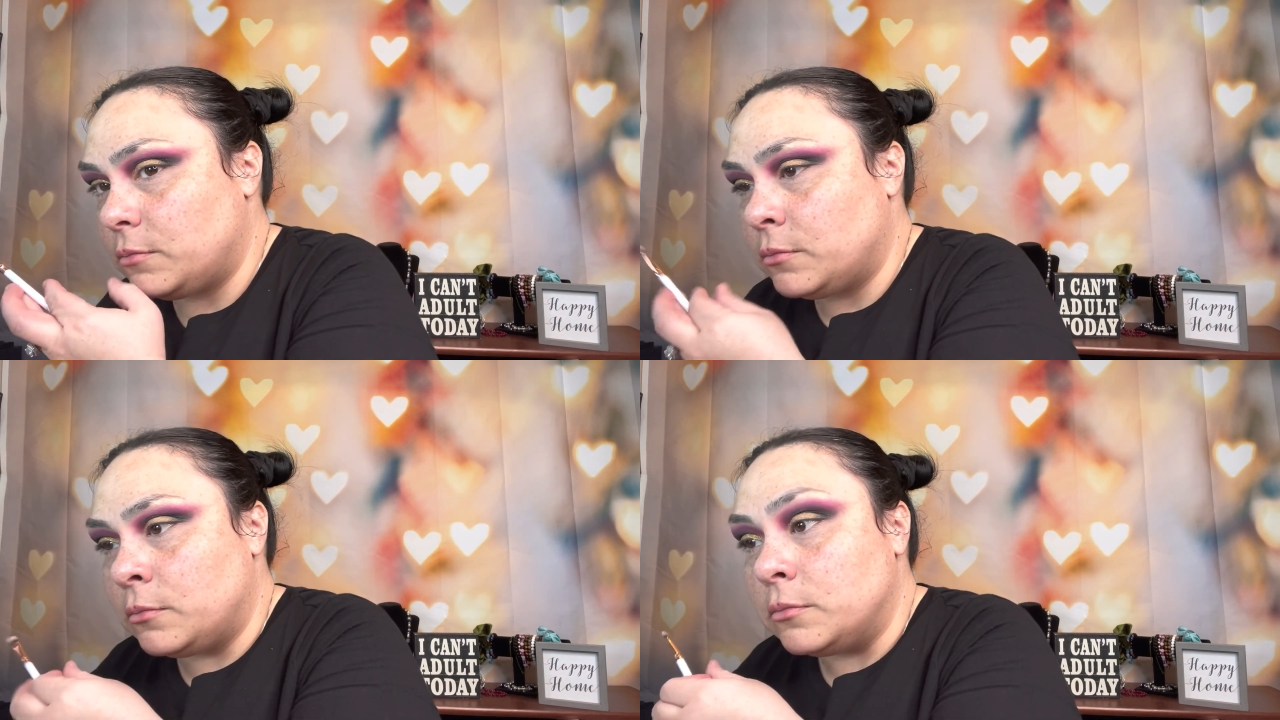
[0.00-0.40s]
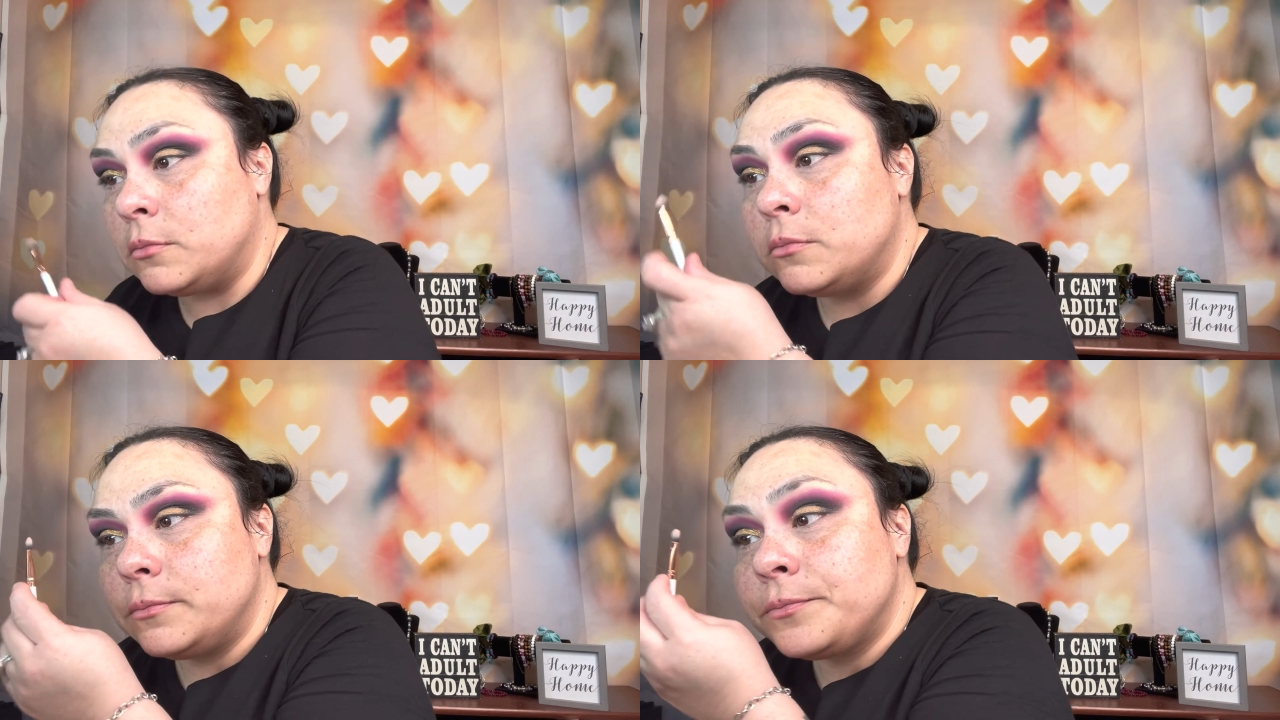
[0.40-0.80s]

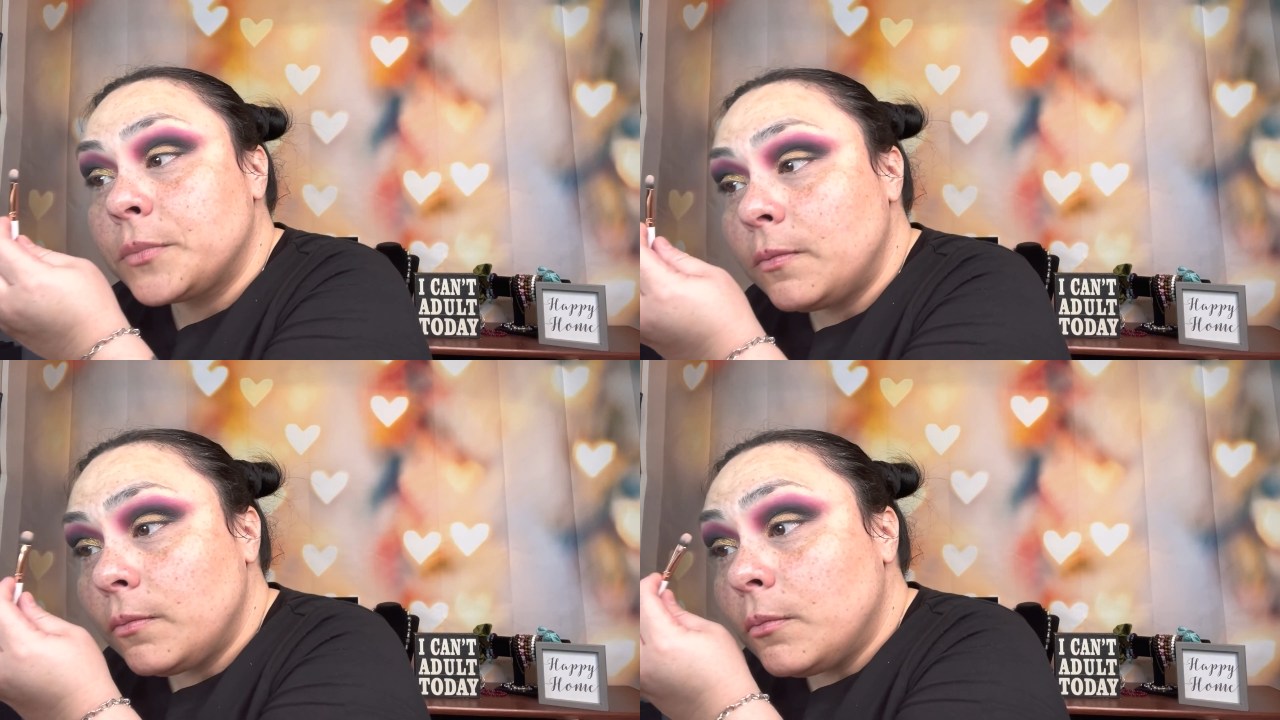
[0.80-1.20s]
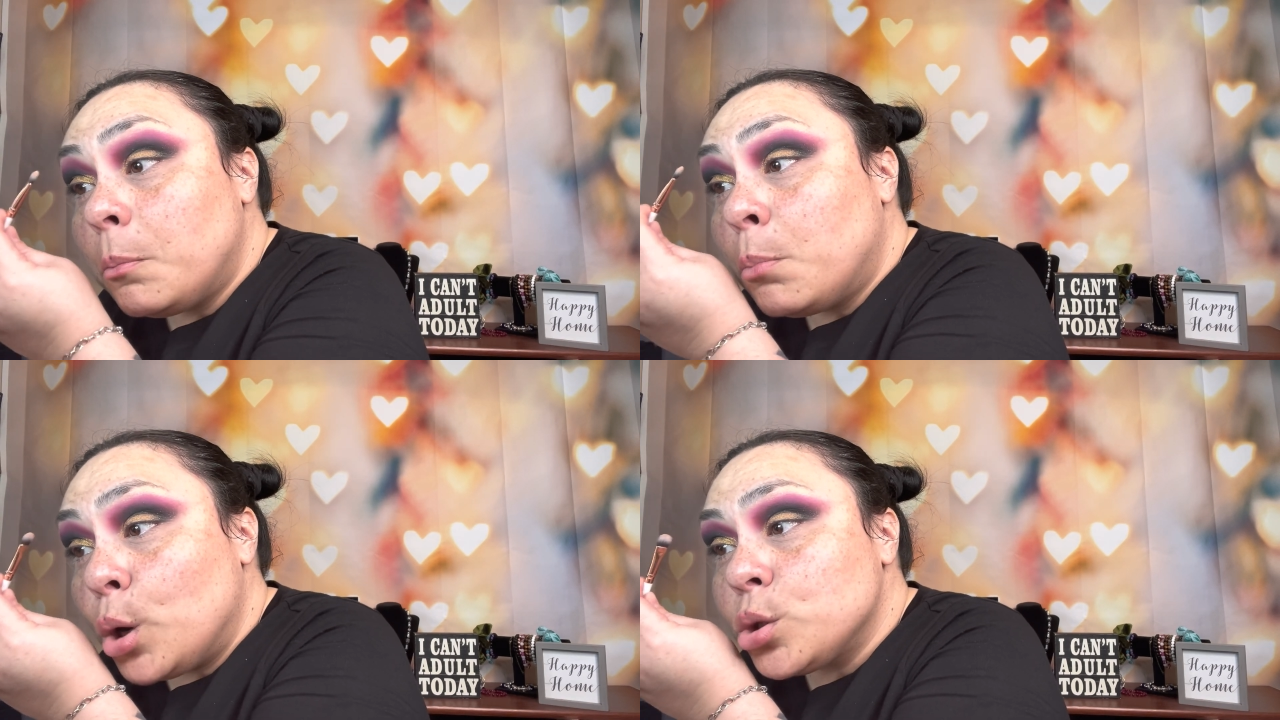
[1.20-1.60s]

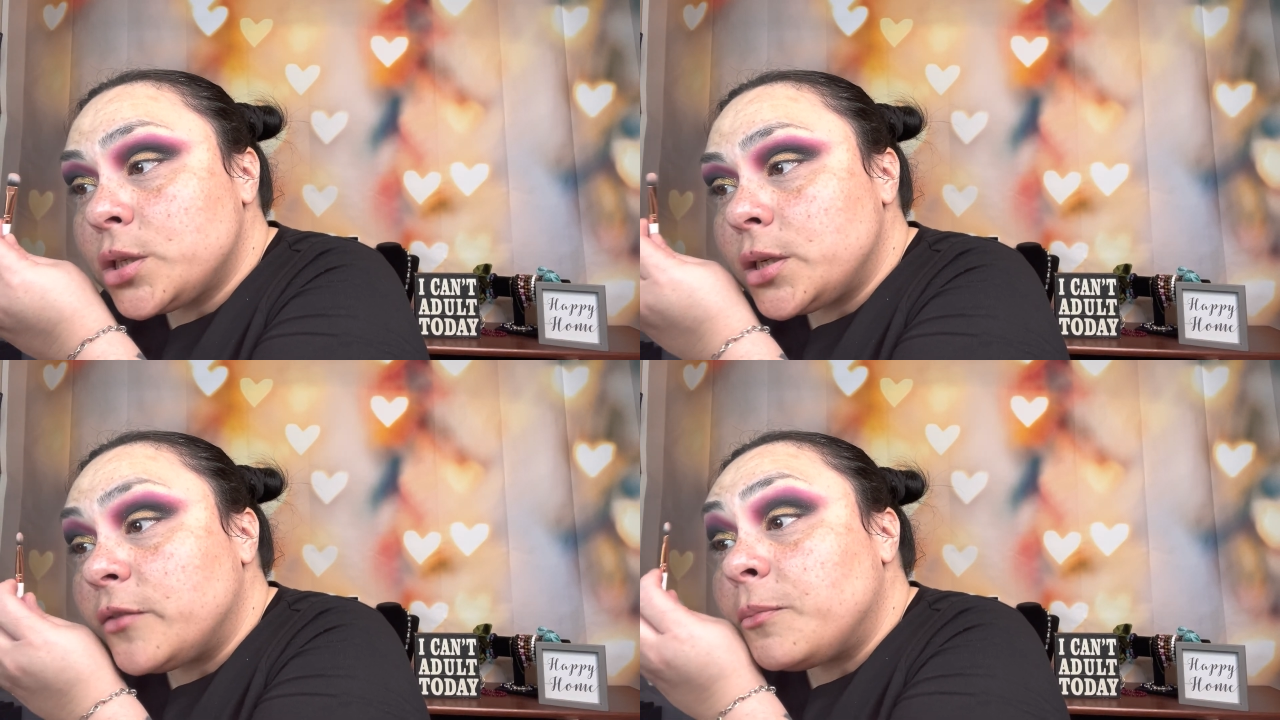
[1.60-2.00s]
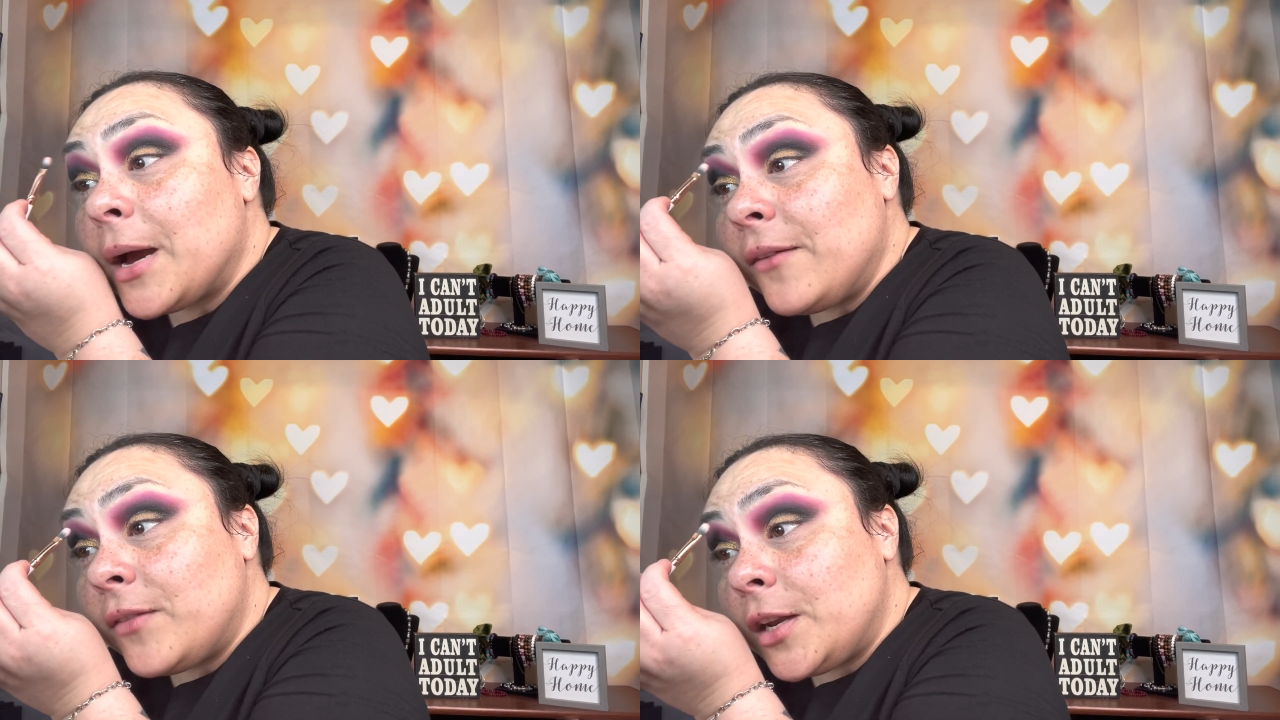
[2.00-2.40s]
most of
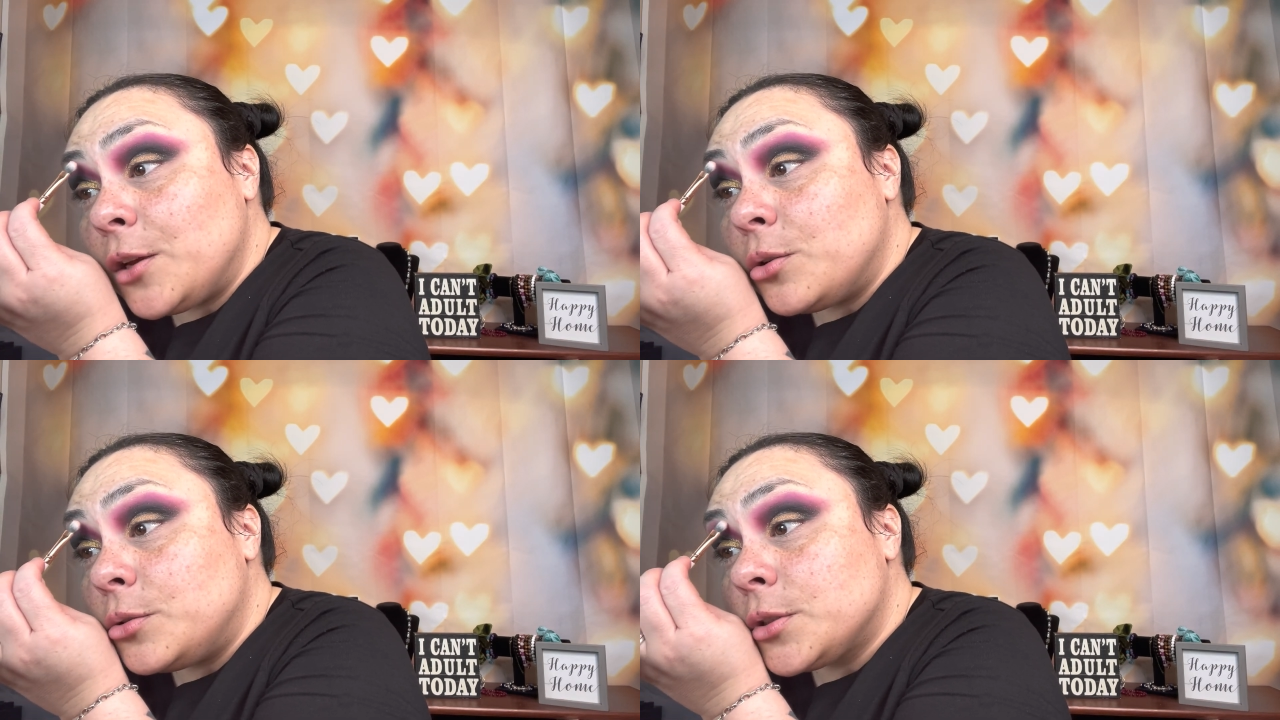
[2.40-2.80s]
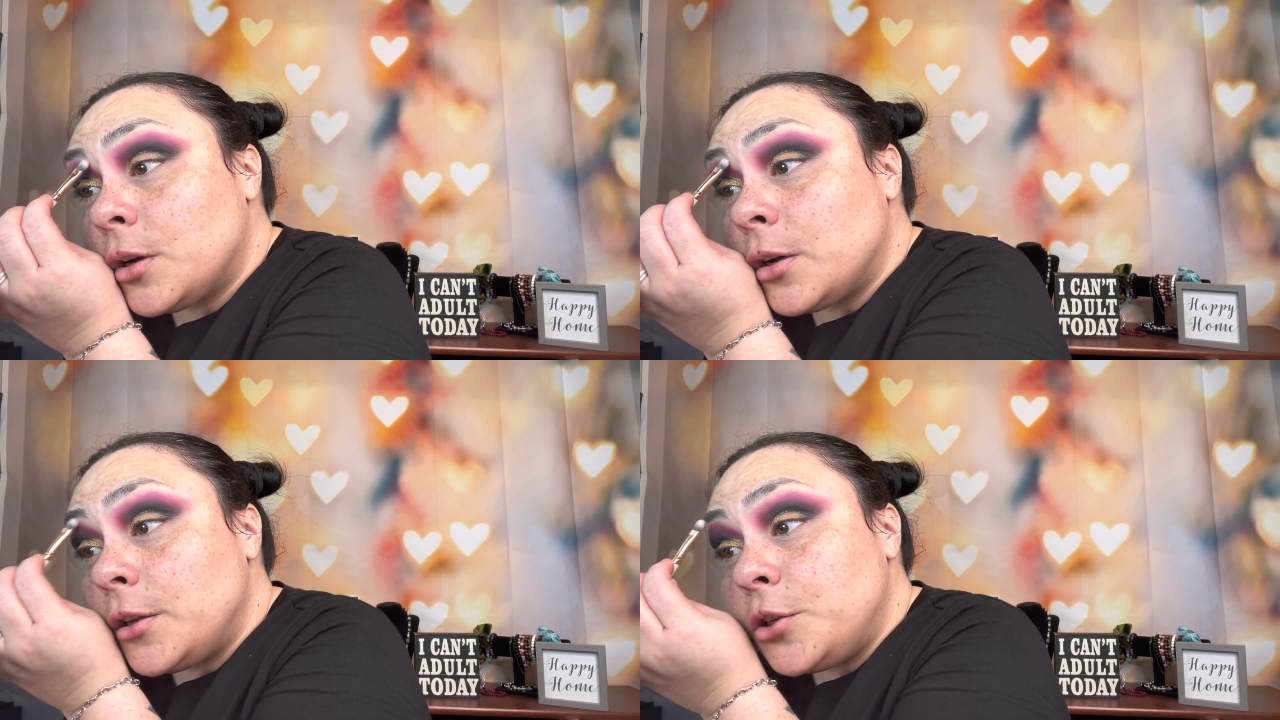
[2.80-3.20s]
my videos
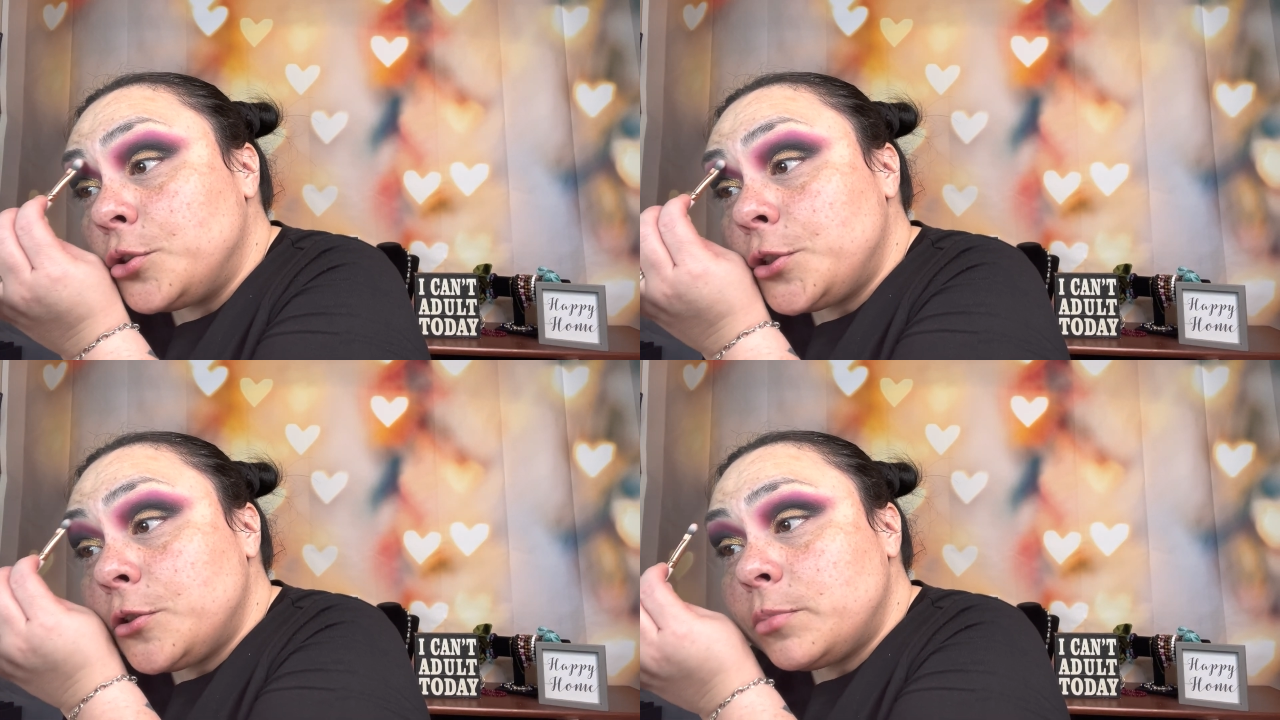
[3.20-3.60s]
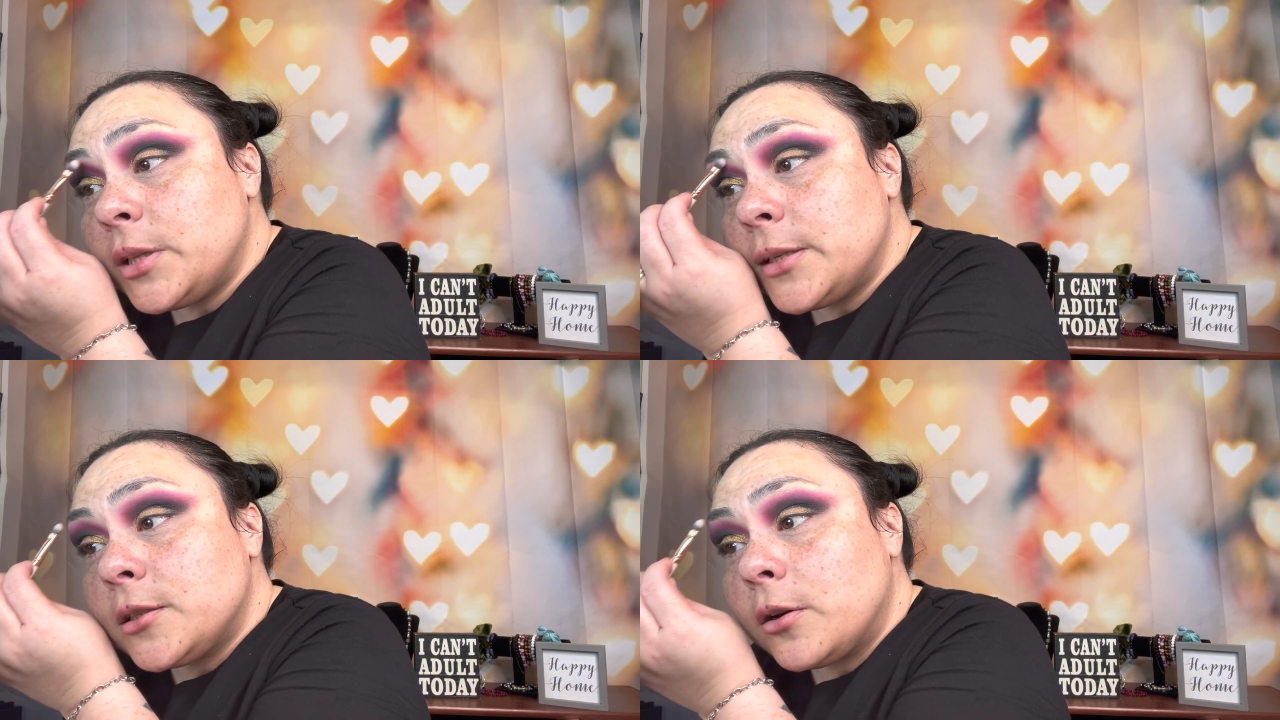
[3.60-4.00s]
on YouTube, and
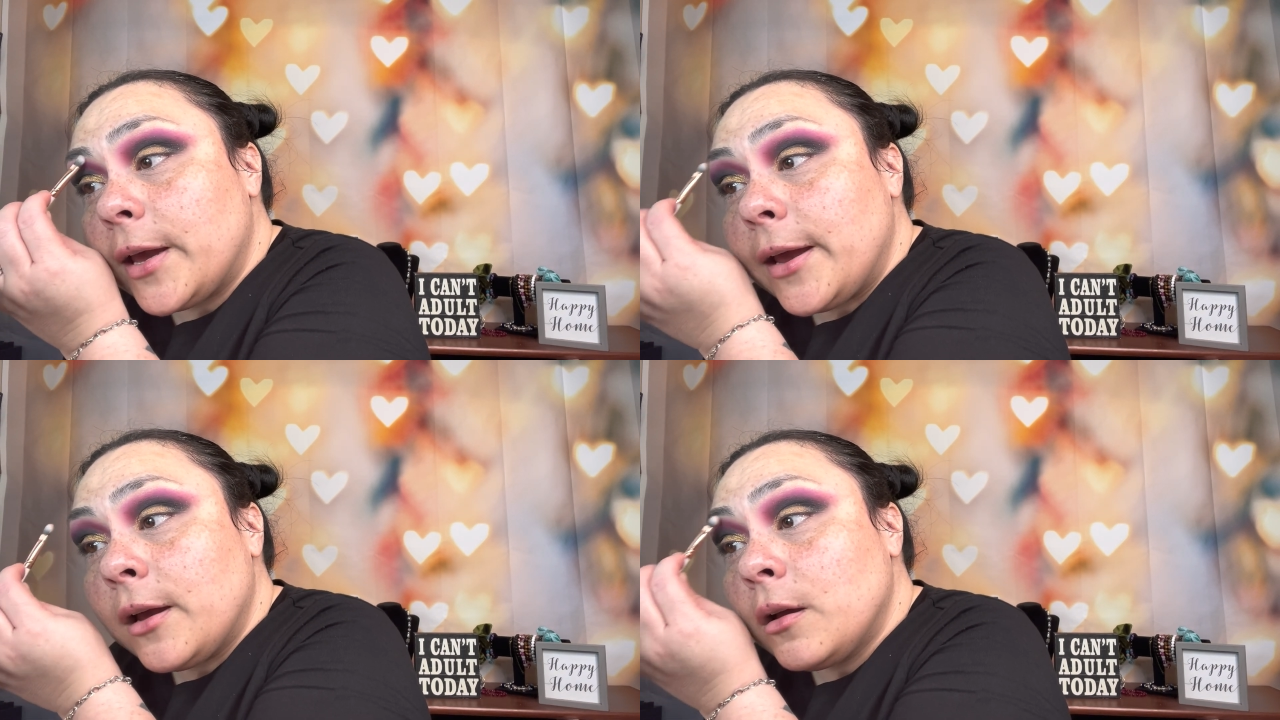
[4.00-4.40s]
that's okay.